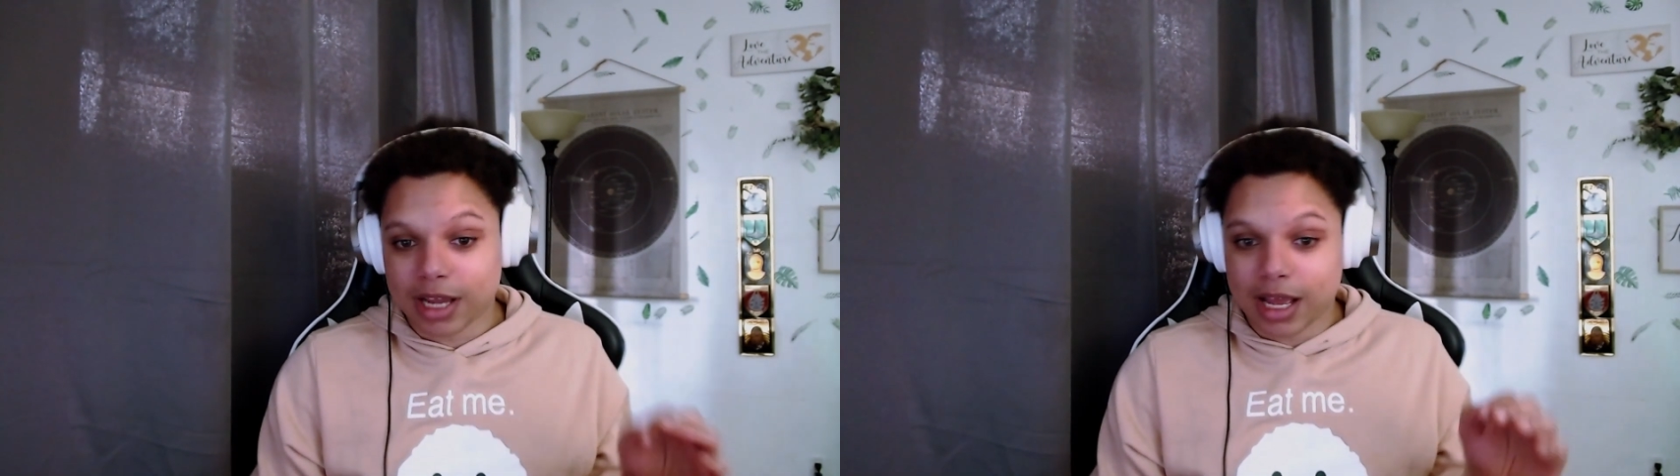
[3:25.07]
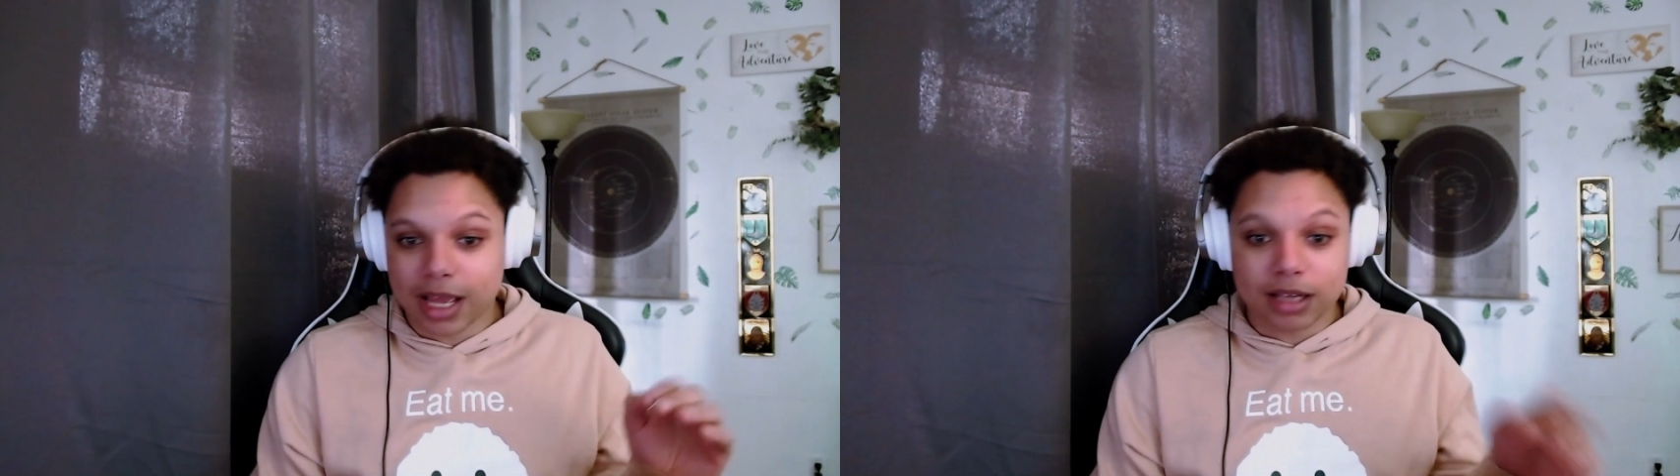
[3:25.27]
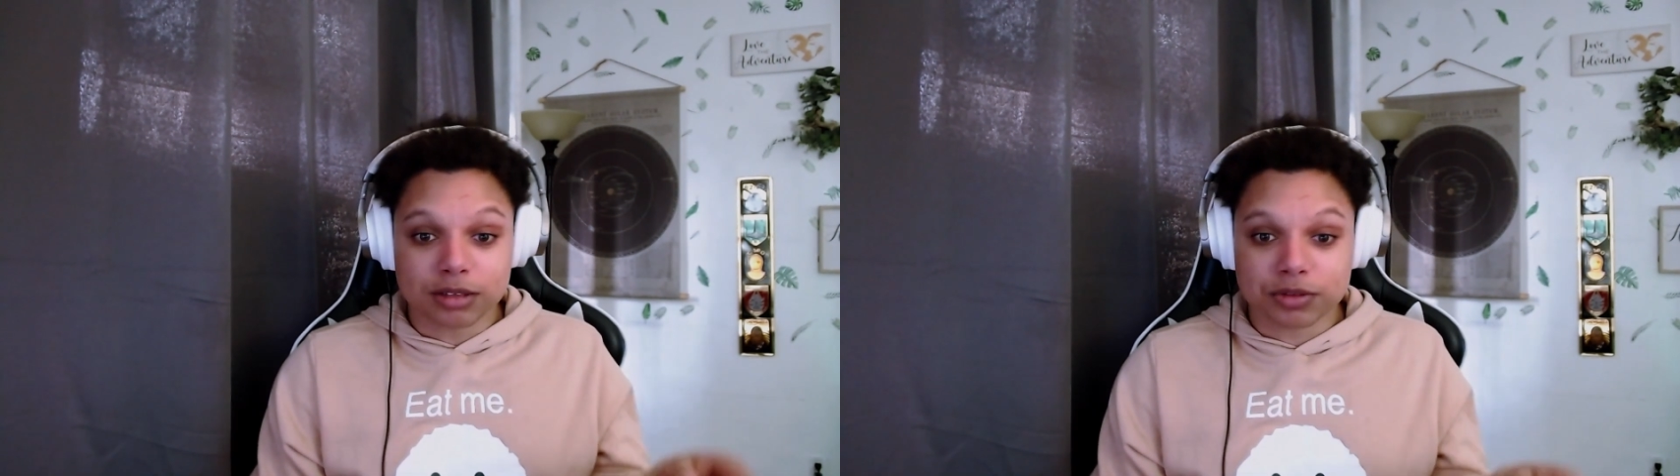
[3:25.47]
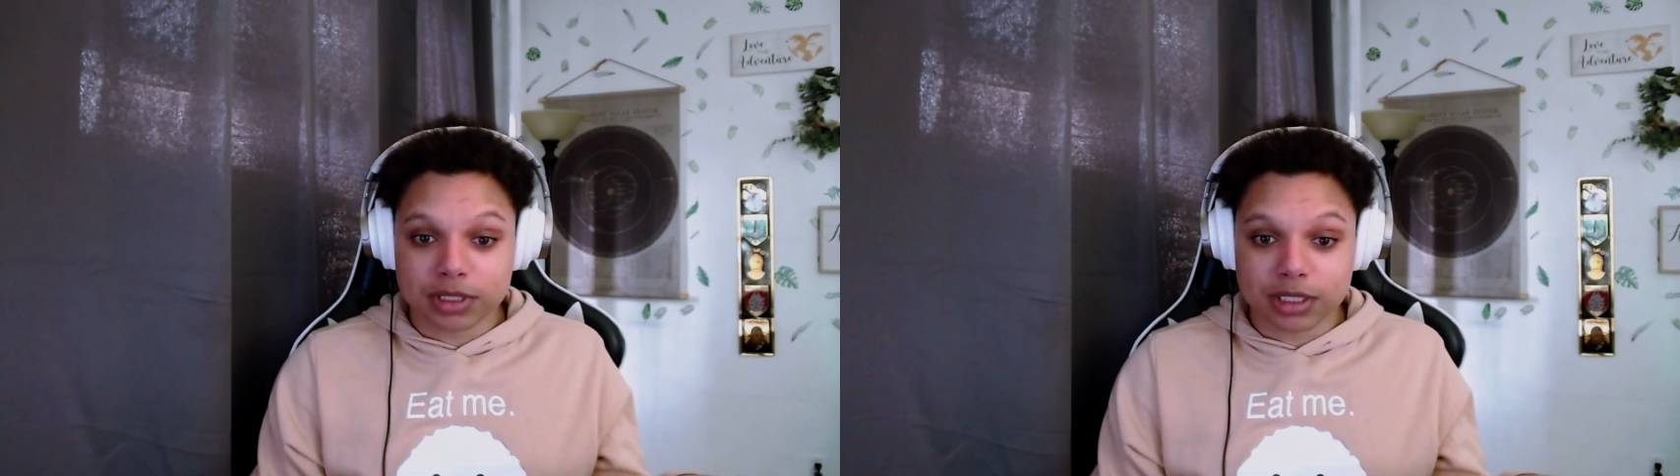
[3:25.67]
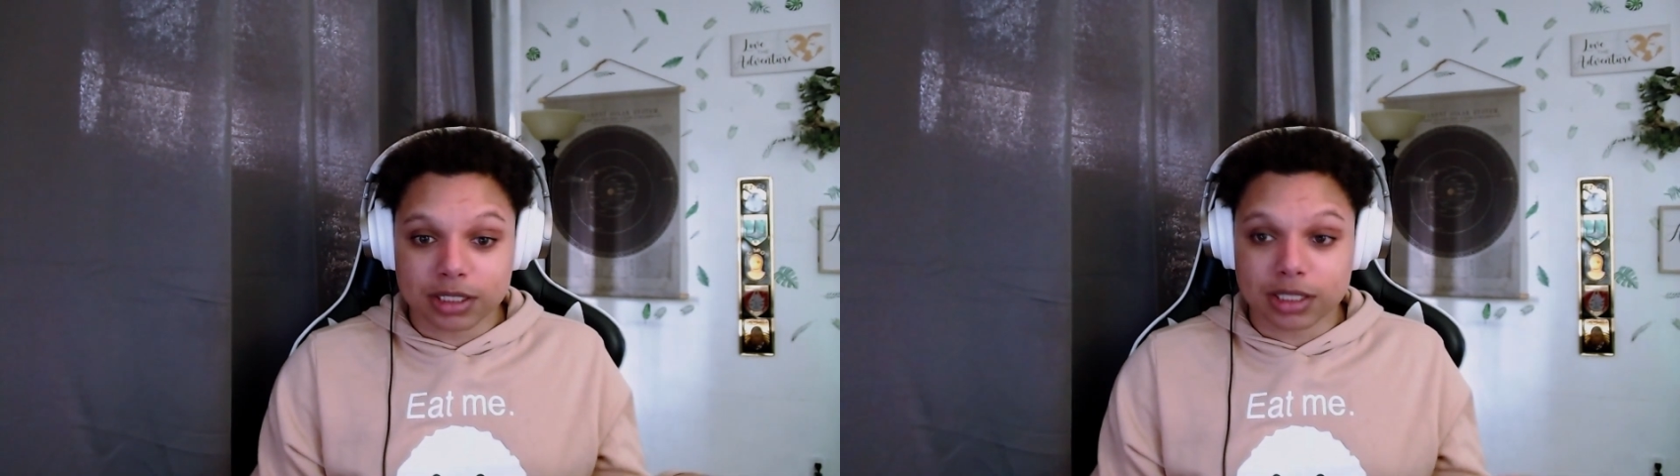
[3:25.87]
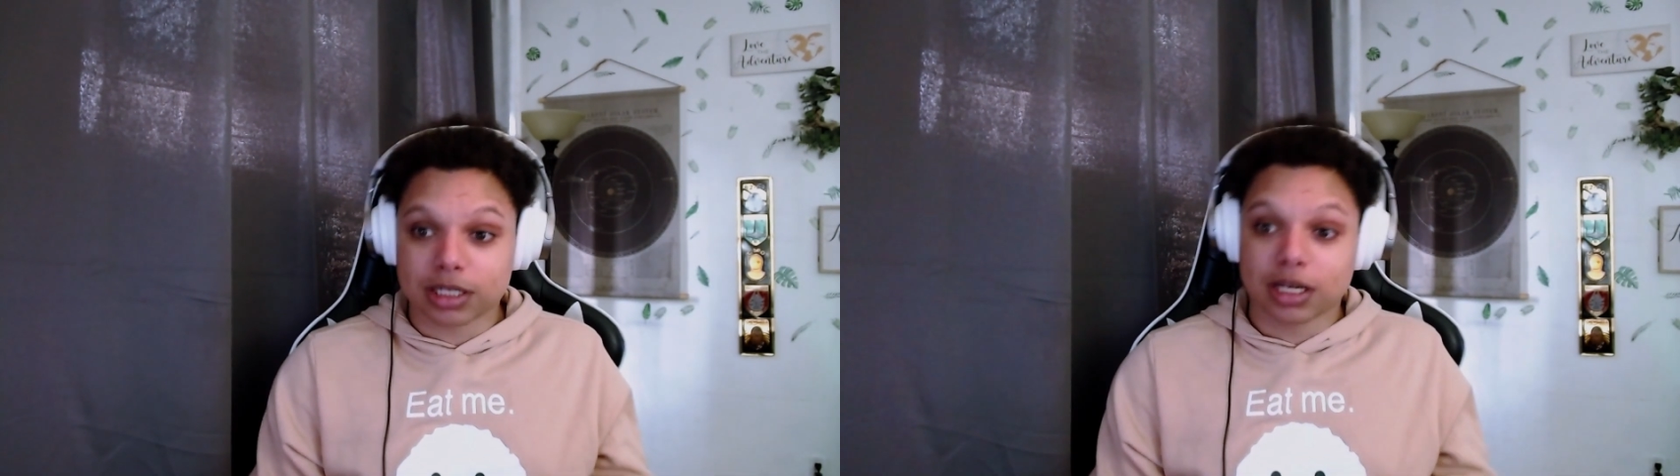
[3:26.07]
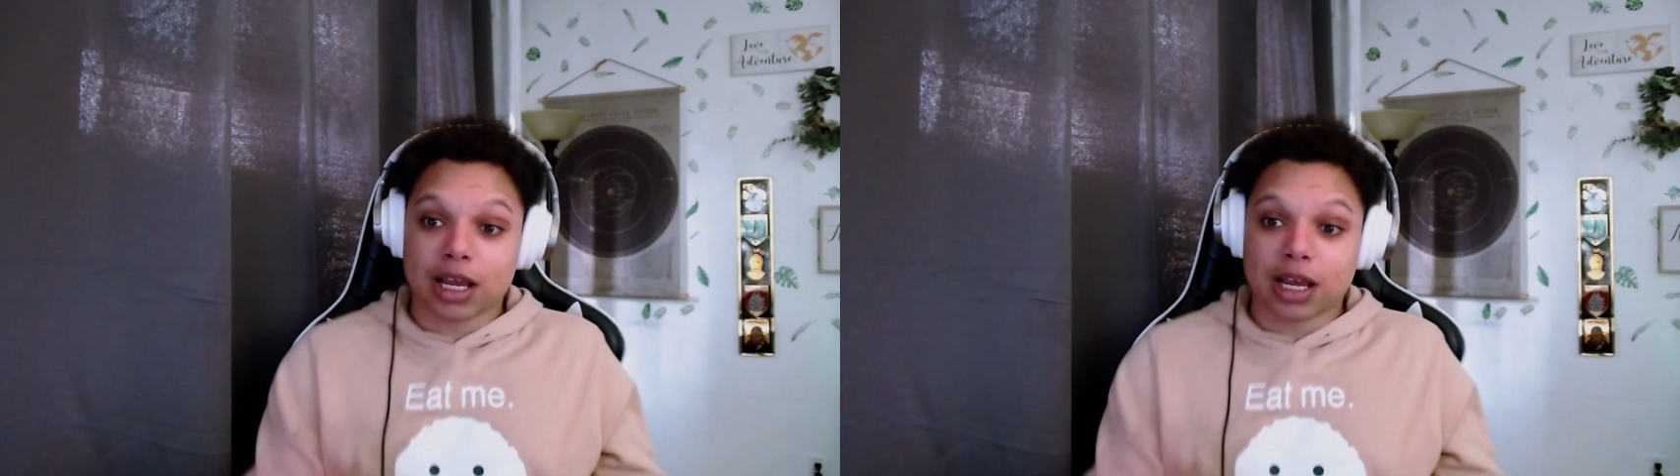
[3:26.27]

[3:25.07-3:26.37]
it looks really good.